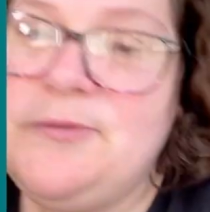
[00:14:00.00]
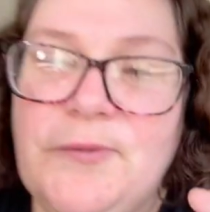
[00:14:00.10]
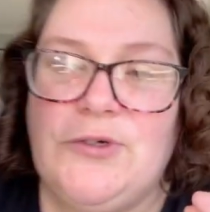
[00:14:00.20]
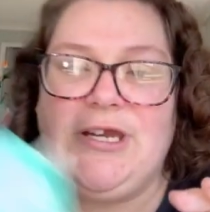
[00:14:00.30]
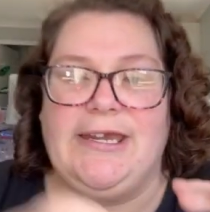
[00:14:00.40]

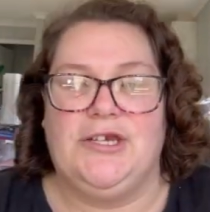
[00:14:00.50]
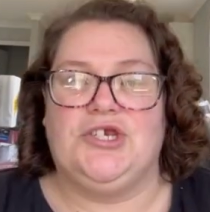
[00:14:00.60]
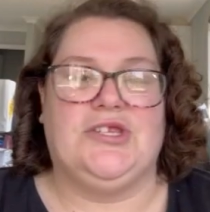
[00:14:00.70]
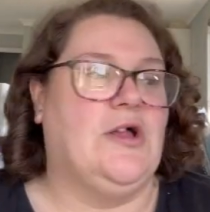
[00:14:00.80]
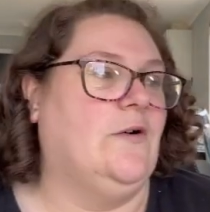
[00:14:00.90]
14
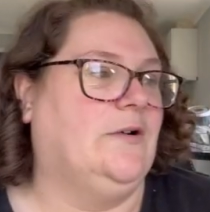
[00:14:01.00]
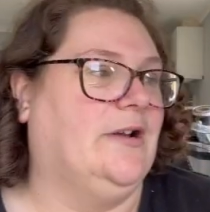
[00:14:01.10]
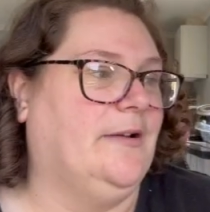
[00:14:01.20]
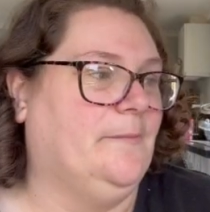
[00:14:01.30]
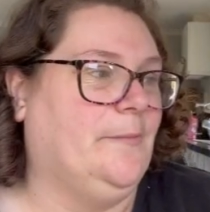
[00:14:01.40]
inches
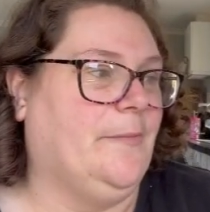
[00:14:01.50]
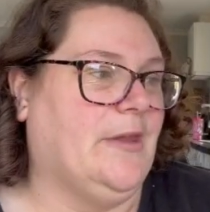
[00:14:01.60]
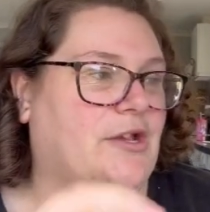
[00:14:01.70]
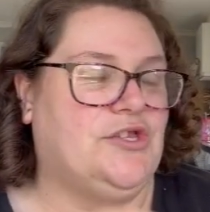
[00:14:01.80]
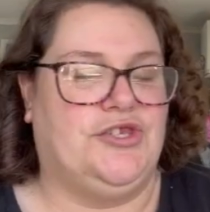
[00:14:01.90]
long.
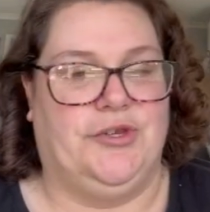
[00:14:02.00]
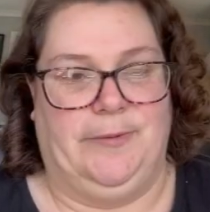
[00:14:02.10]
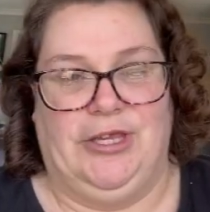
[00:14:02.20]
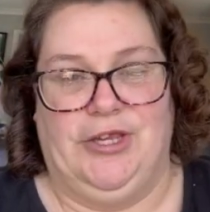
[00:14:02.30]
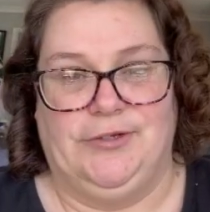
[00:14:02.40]
Super
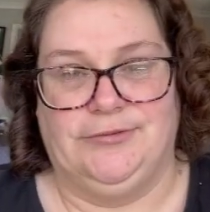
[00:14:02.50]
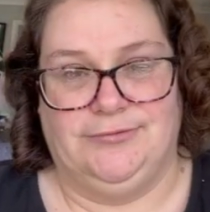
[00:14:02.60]
cute.